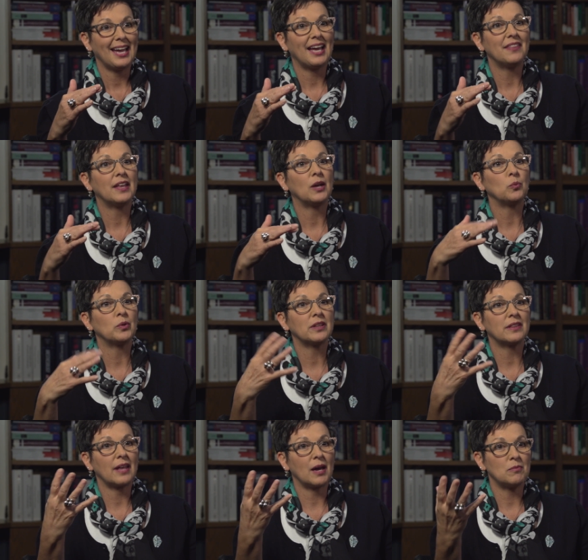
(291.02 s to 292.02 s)
And then,
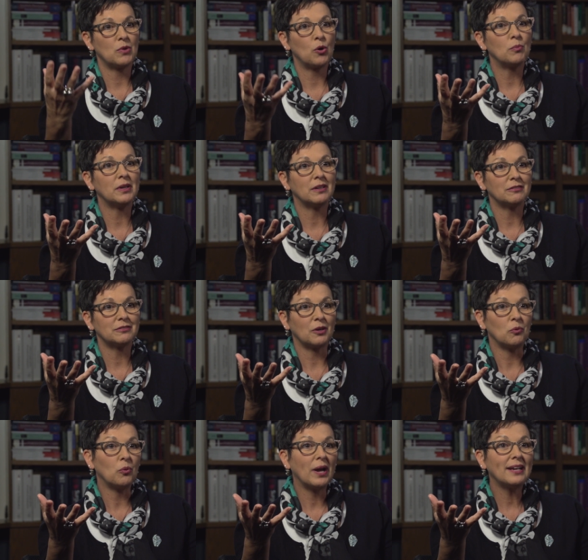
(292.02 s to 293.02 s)
with that moment of
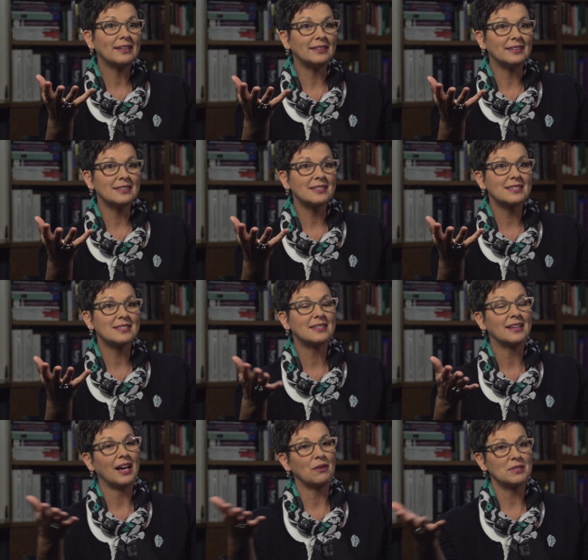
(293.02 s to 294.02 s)
awakeness,
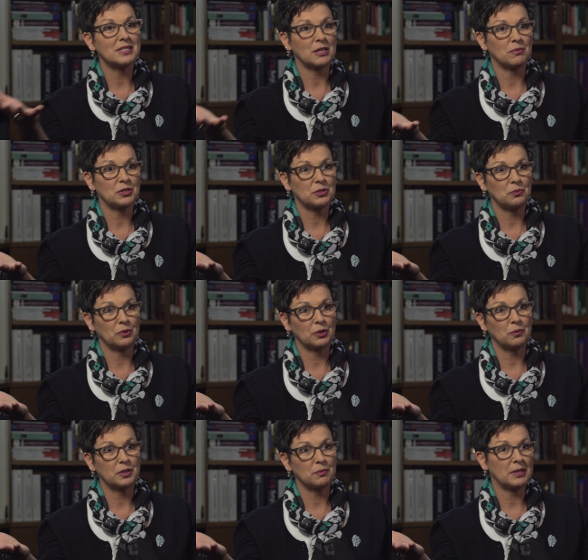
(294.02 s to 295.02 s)
I was able to
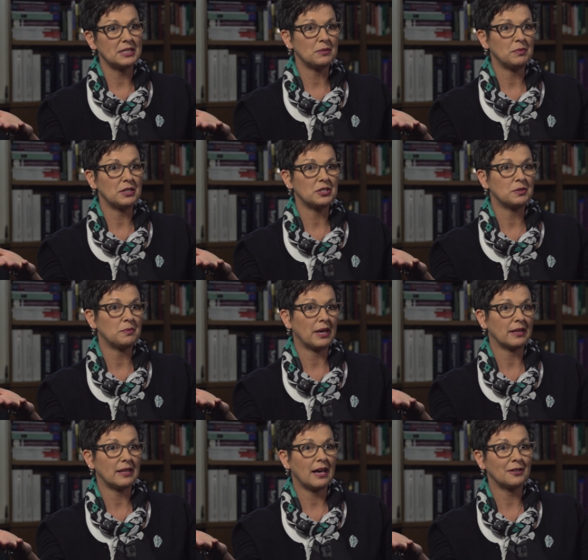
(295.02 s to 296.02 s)
work with my speech
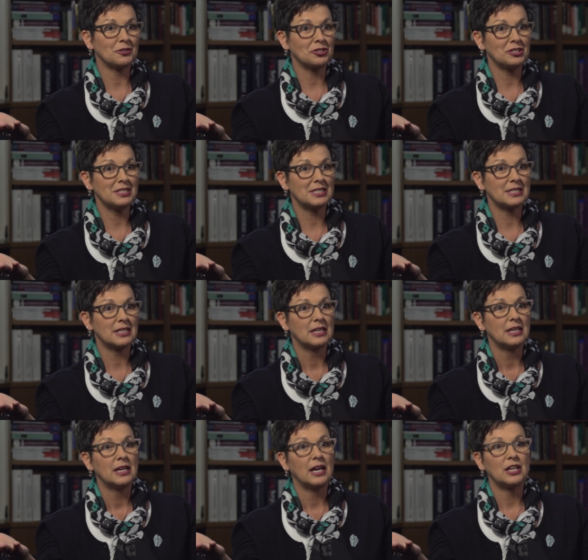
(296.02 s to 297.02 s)
pathologist,
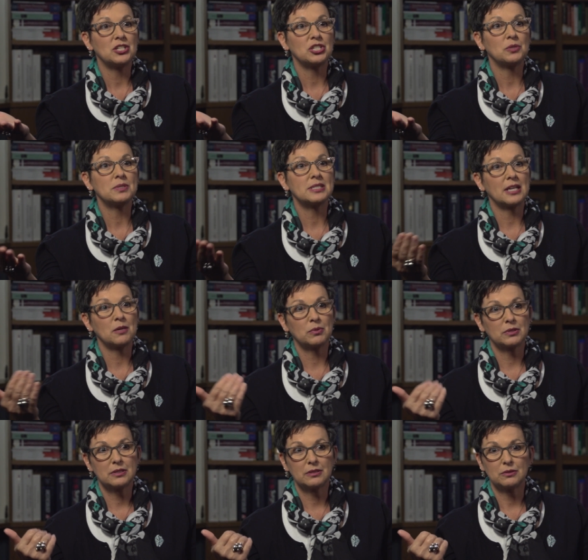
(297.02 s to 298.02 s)
and she was
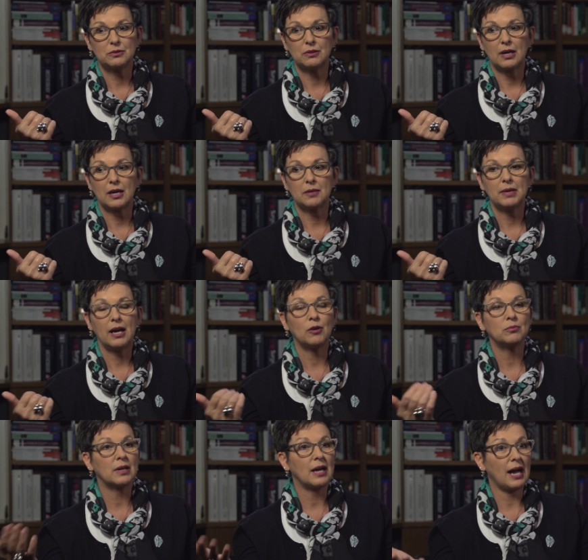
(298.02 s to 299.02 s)
able to um,
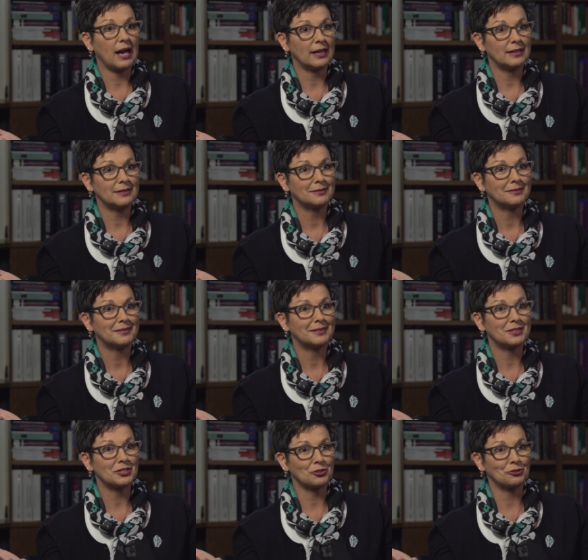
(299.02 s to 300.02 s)
help guide
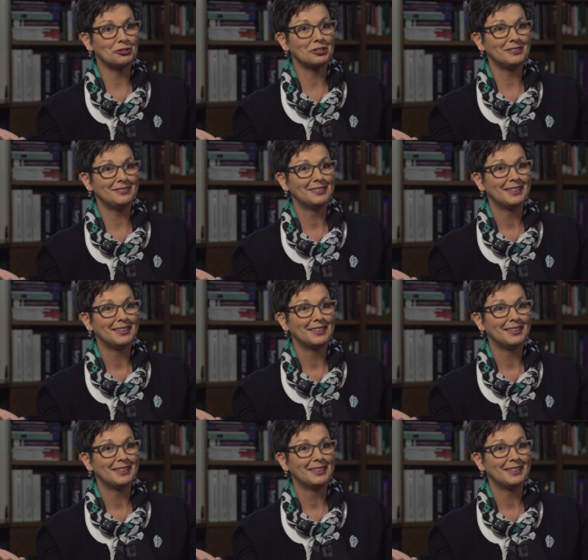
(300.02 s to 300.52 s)
the surgeon.